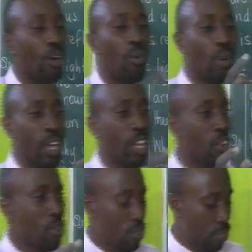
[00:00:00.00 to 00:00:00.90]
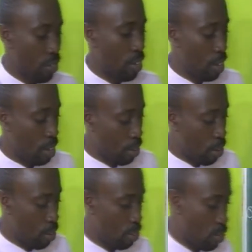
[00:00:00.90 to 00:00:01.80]
we use
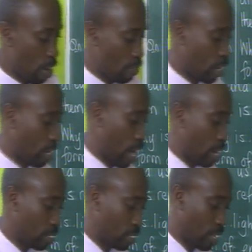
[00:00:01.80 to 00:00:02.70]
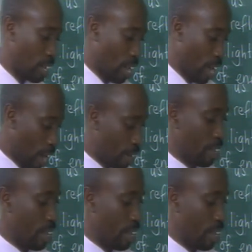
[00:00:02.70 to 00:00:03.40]
those traffic lights and they